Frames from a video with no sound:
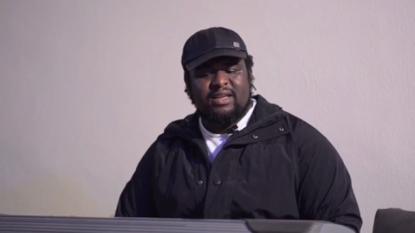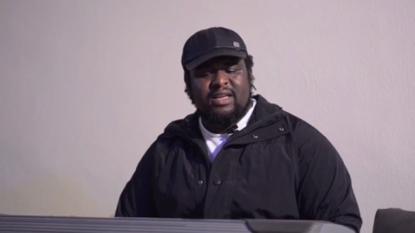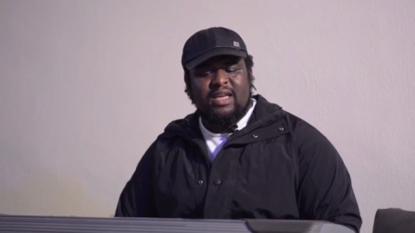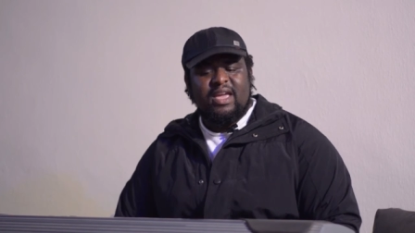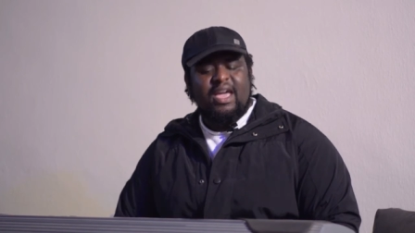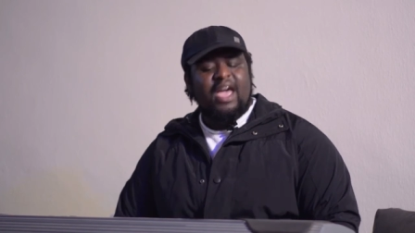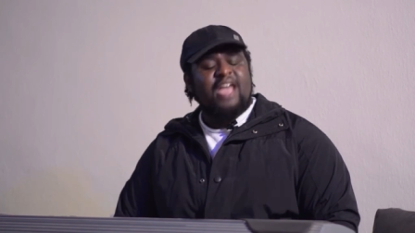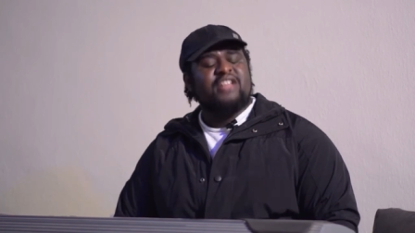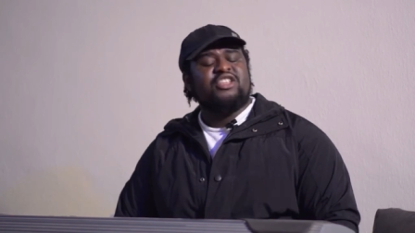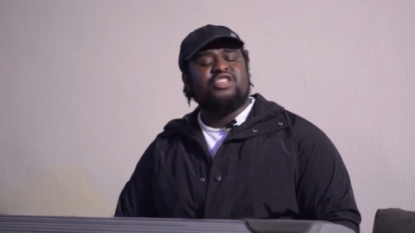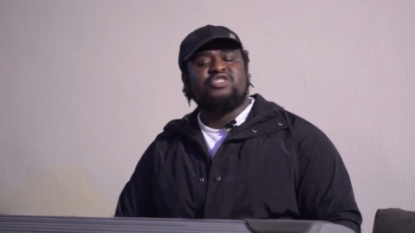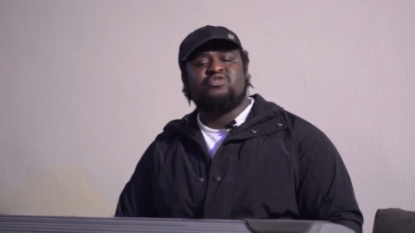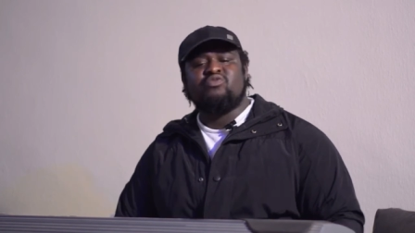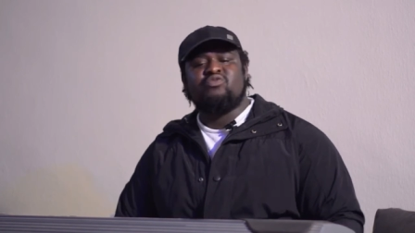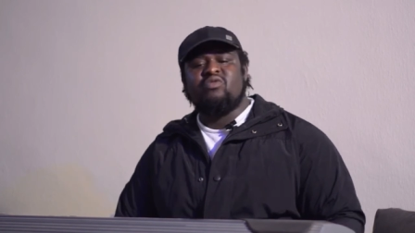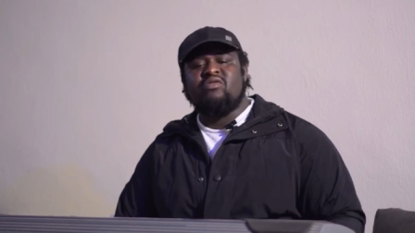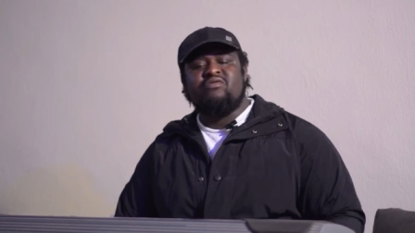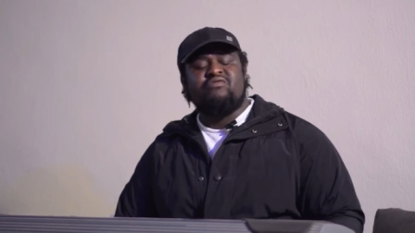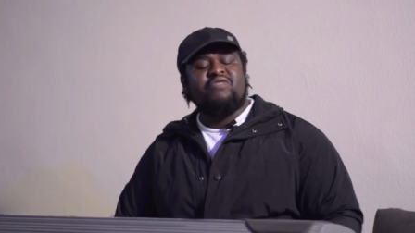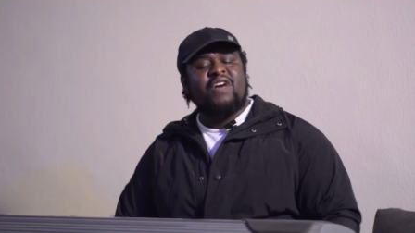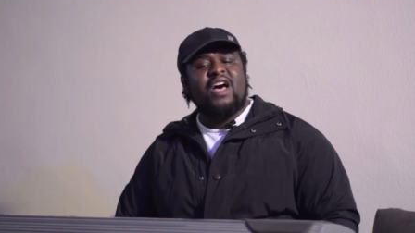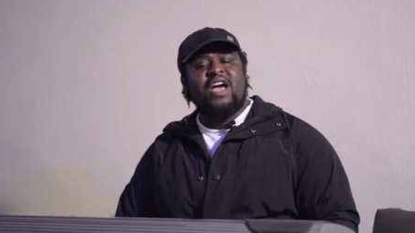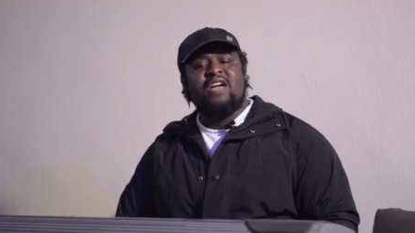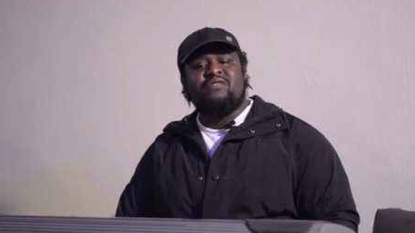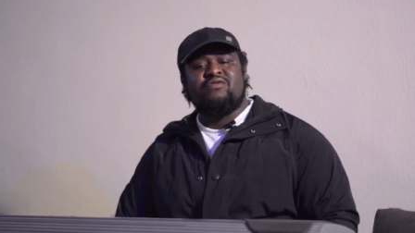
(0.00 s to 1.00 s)
And this
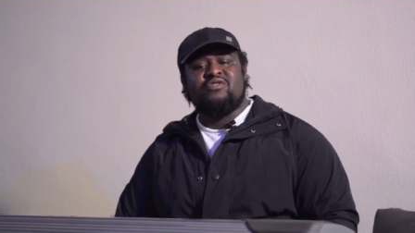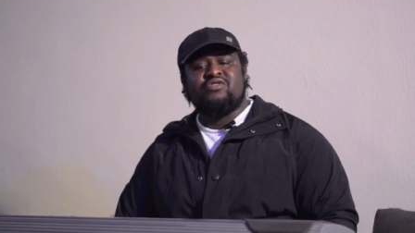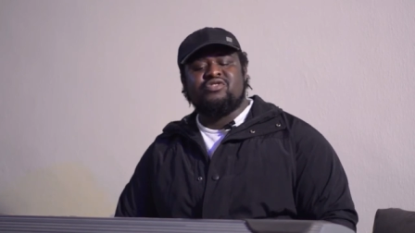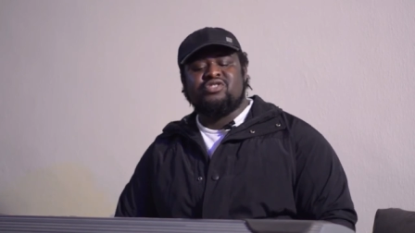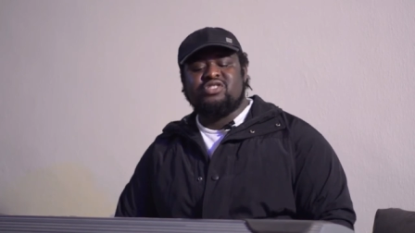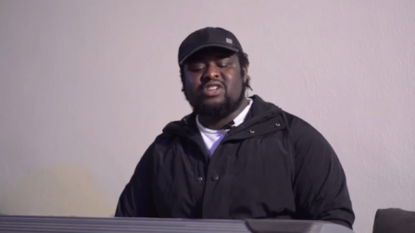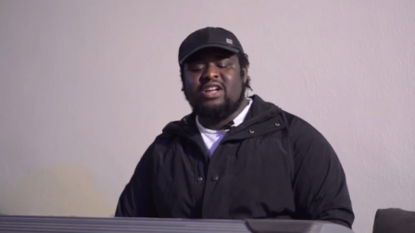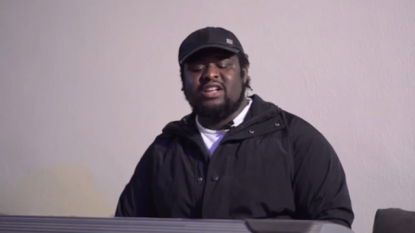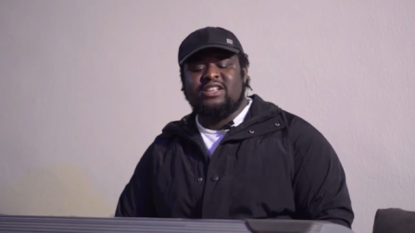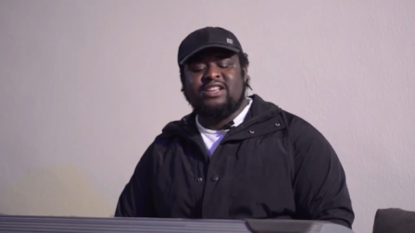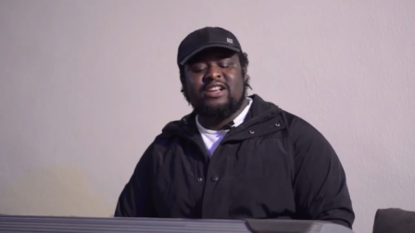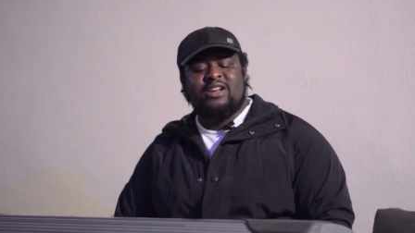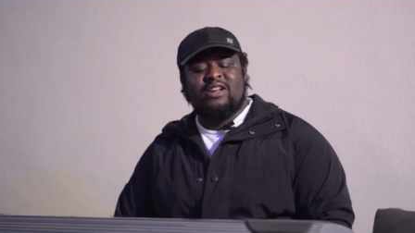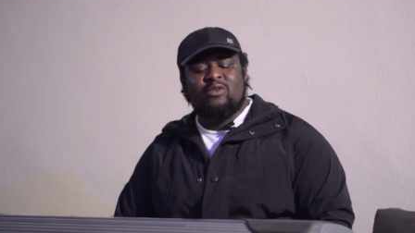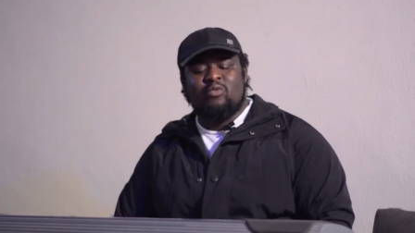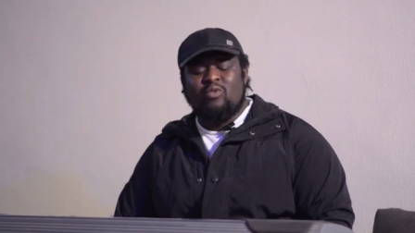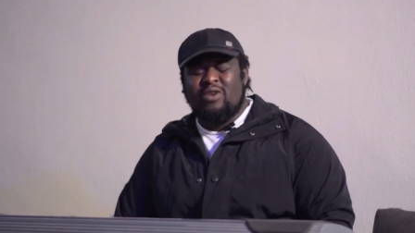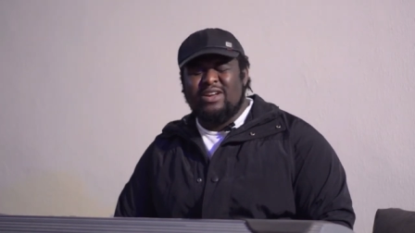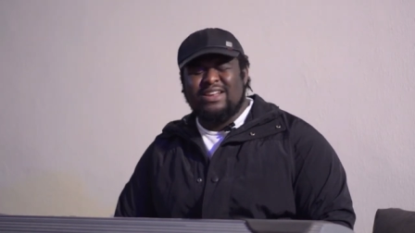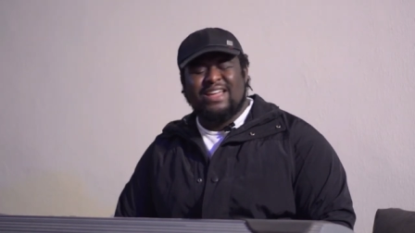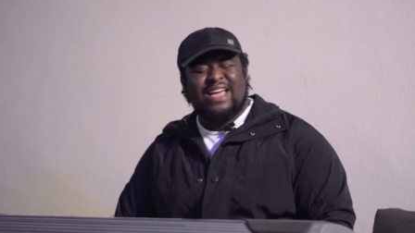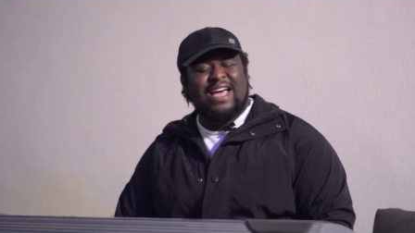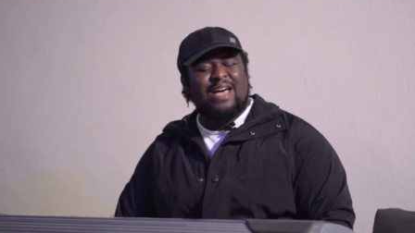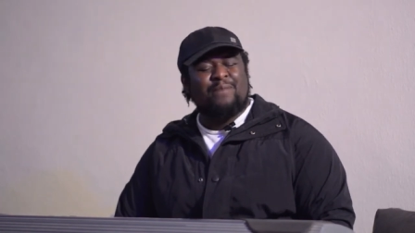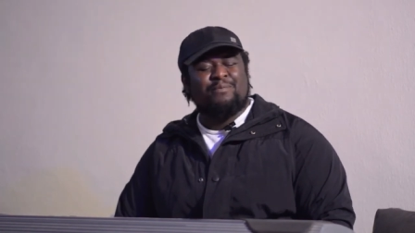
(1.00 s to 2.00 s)
revival started, and
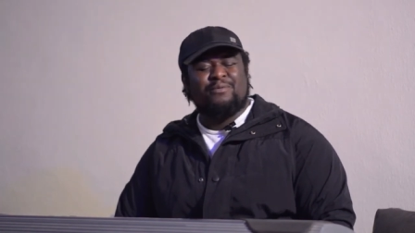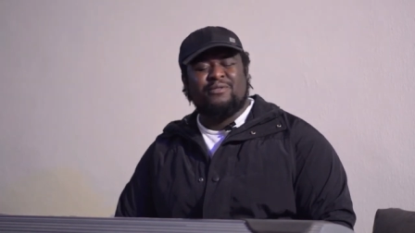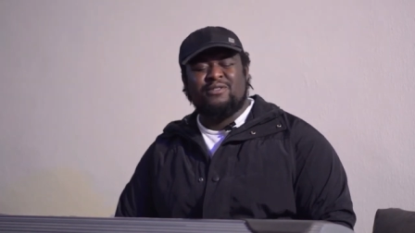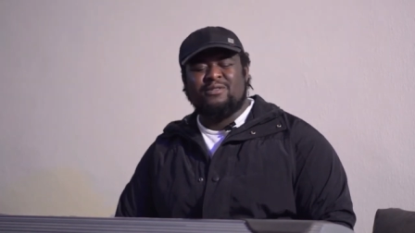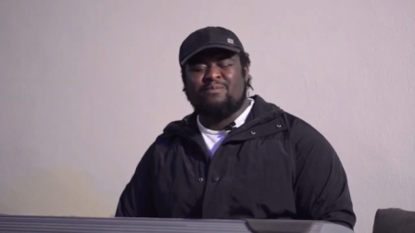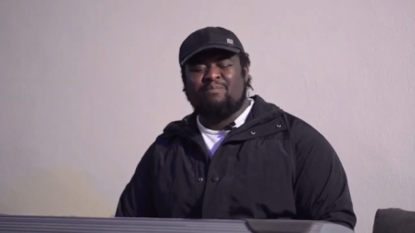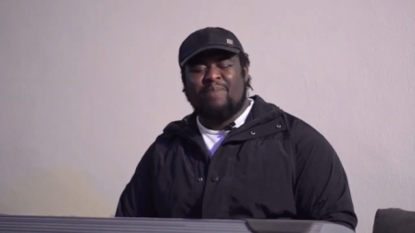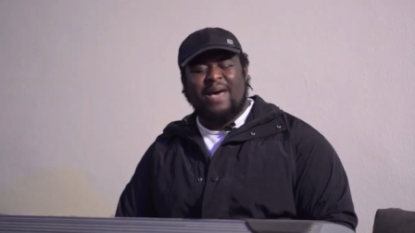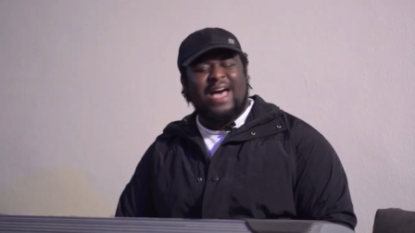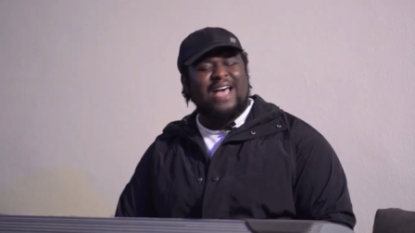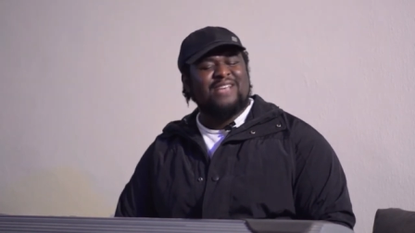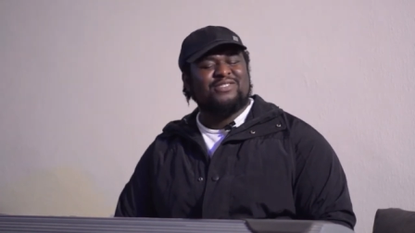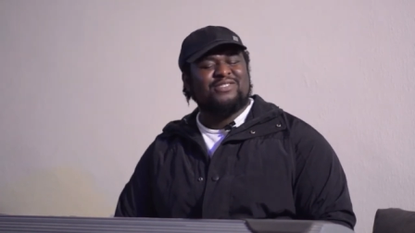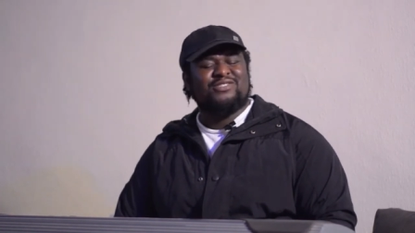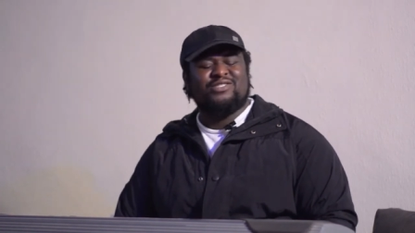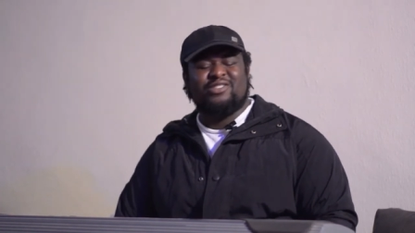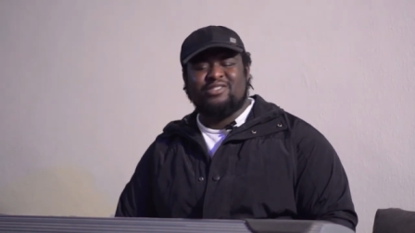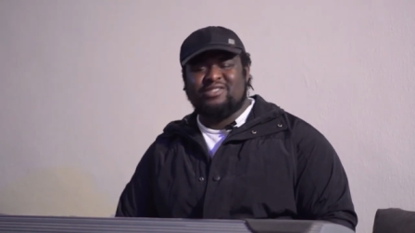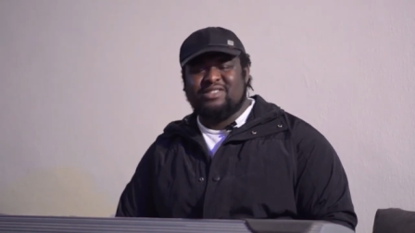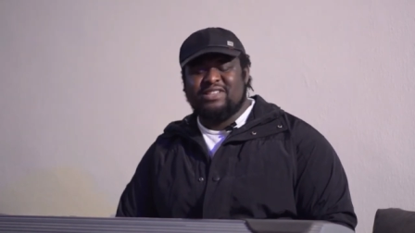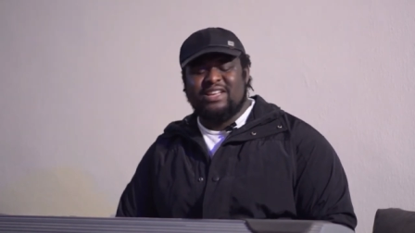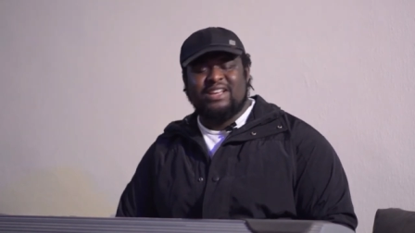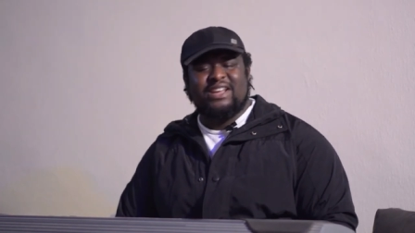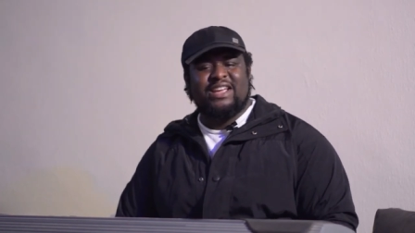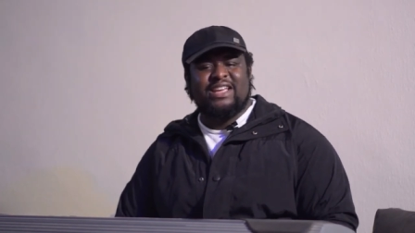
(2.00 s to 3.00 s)
what happened?
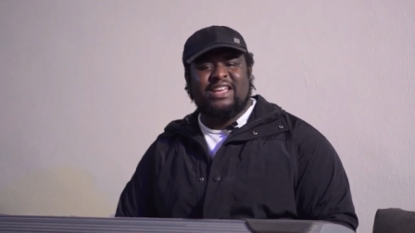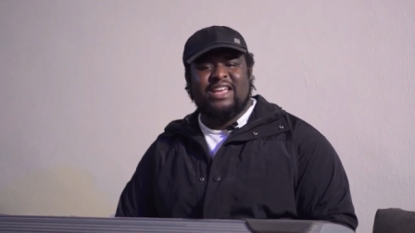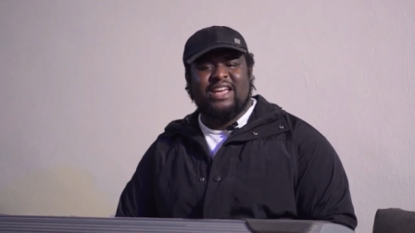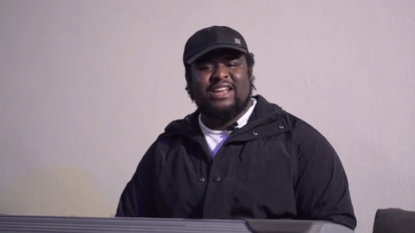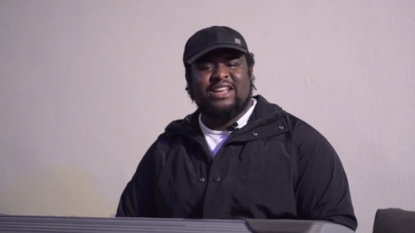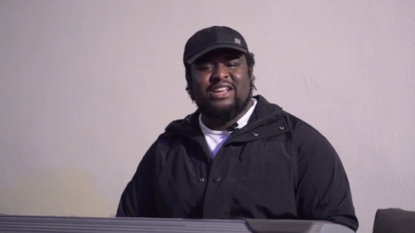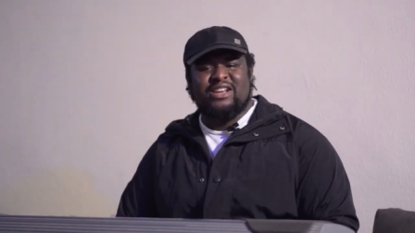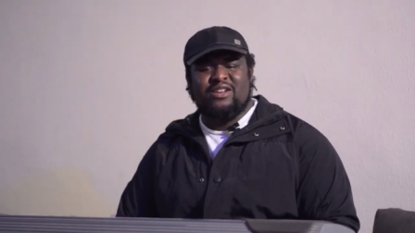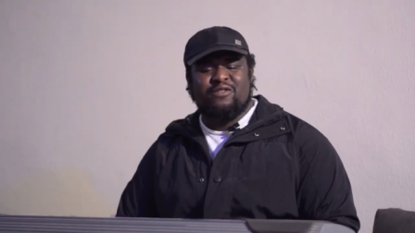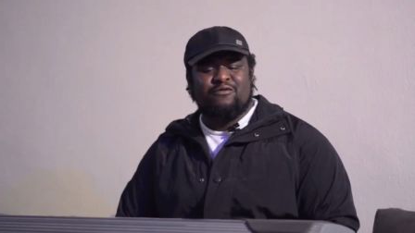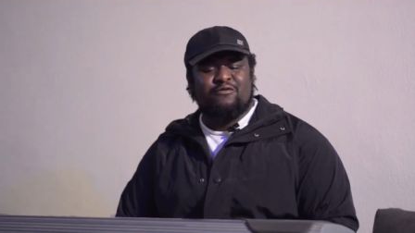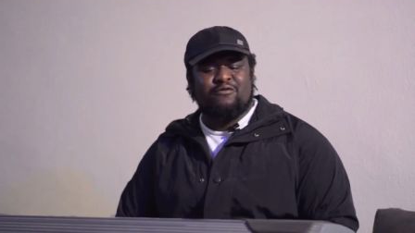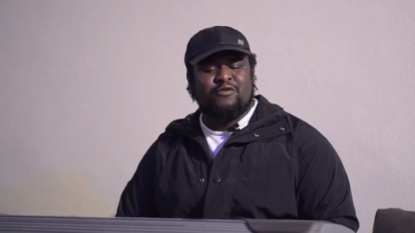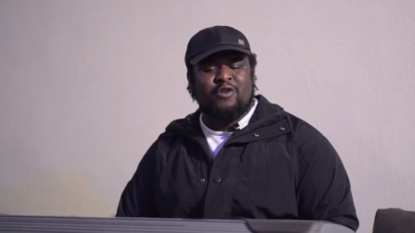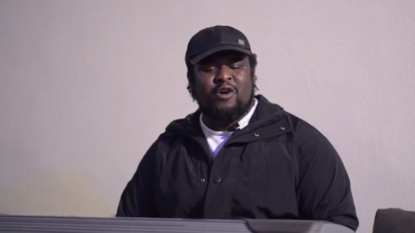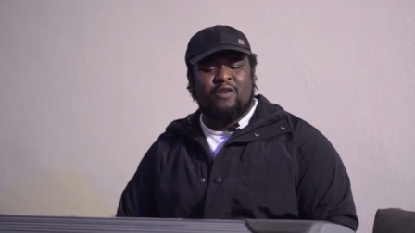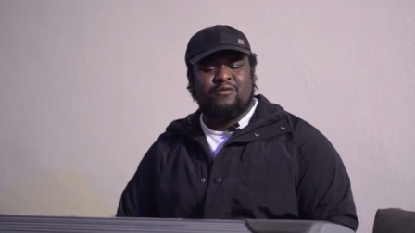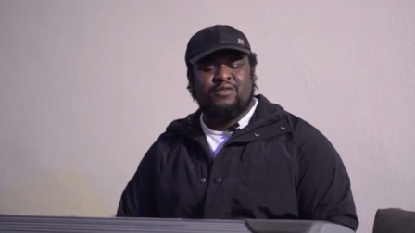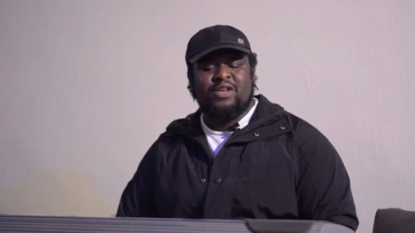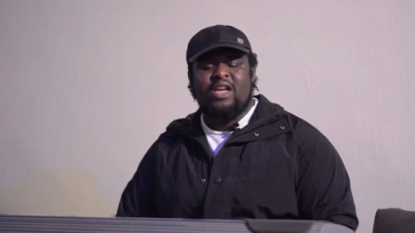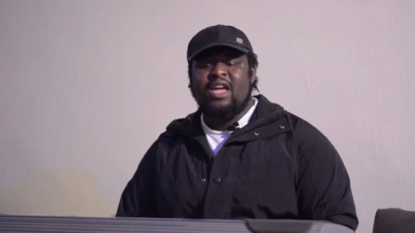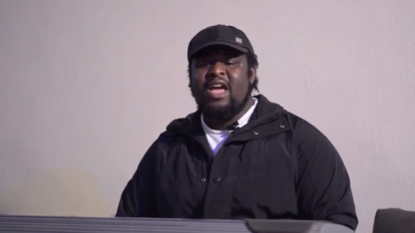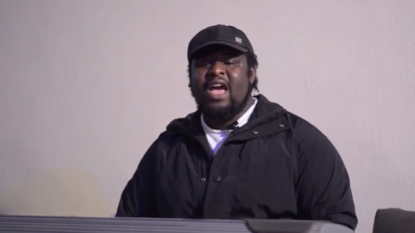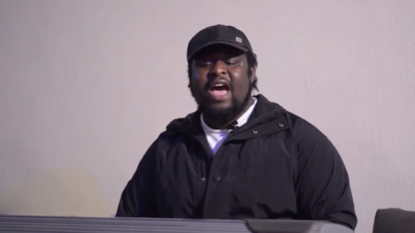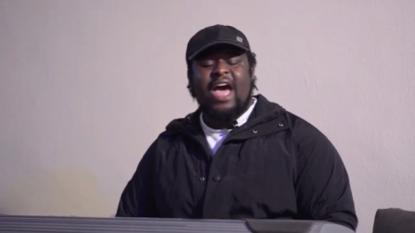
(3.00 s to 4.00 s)
Pastors started getting
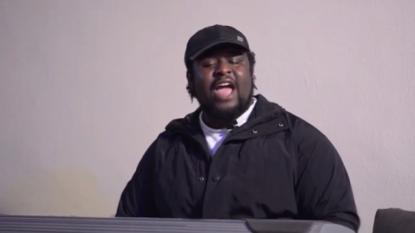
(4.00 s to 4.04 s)
involved.